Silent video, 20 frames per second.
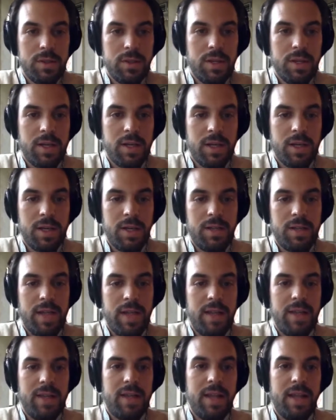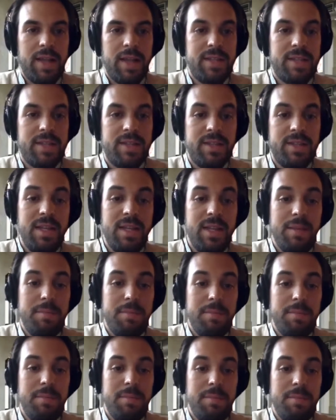Then that is
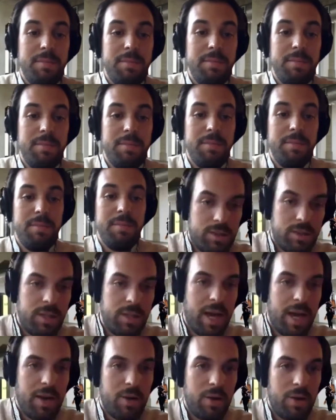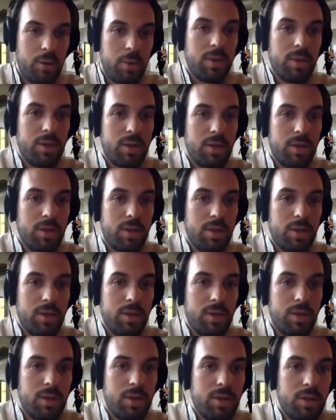immediately shut down. Then
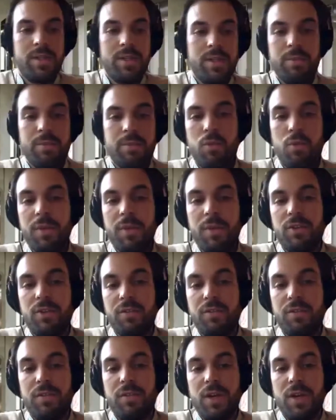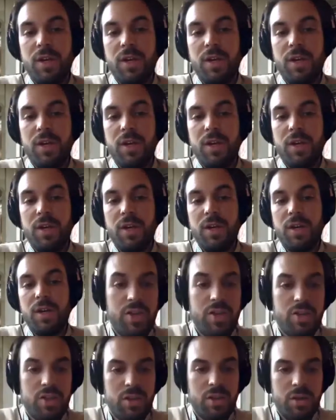there is a moment of
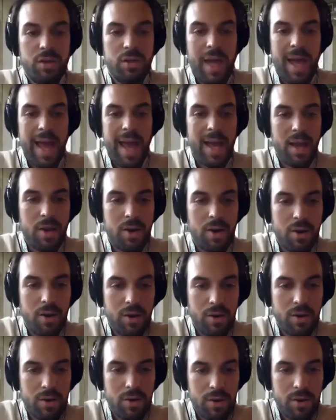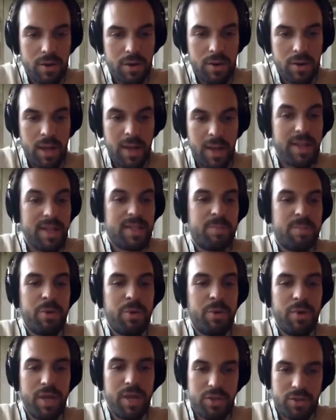frustration, anger, and
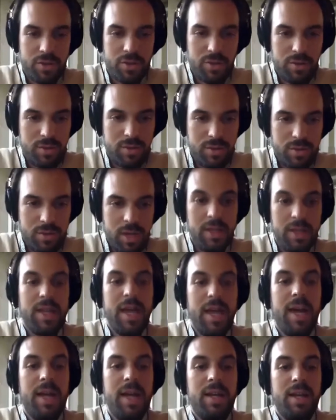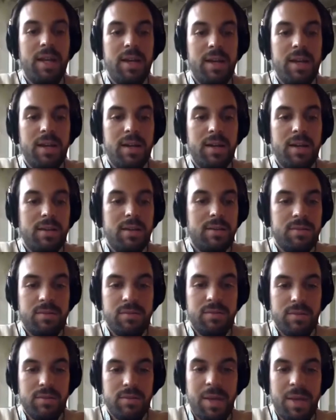desperation. And then
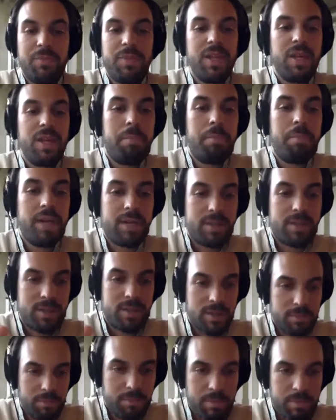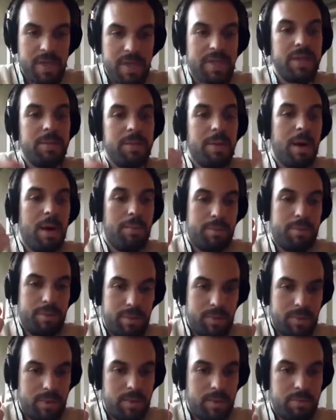something picks him up,
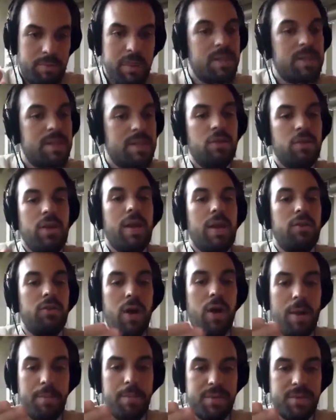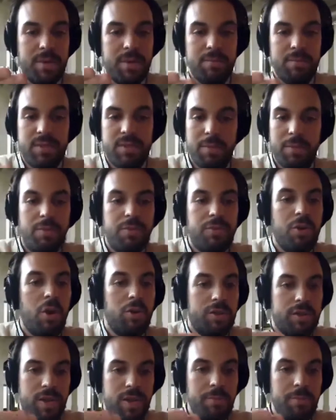picks Leonardo up, some
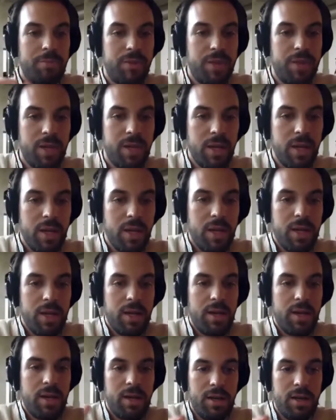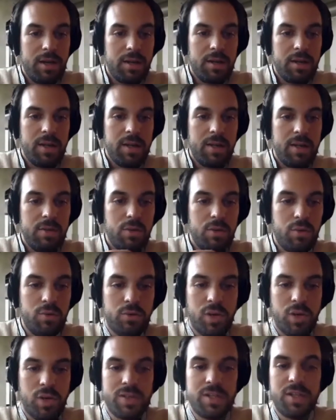thought, something, you know,
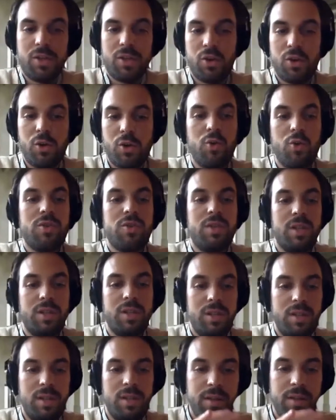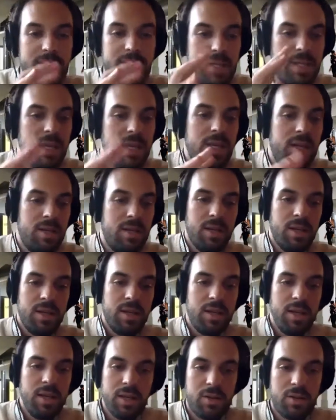doesn't close the scene
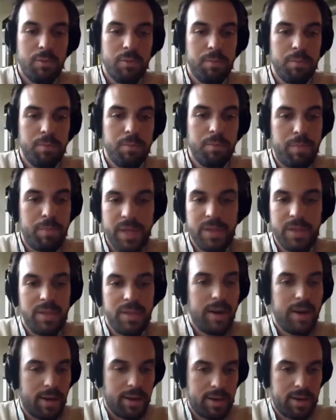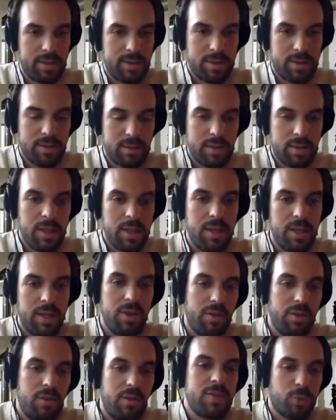in complete darkness, even
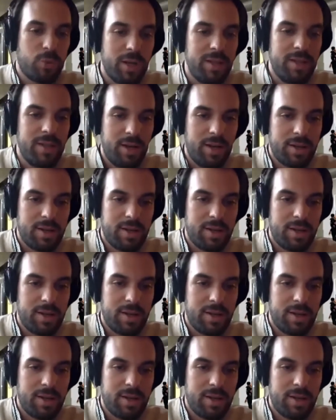if it's quite dark.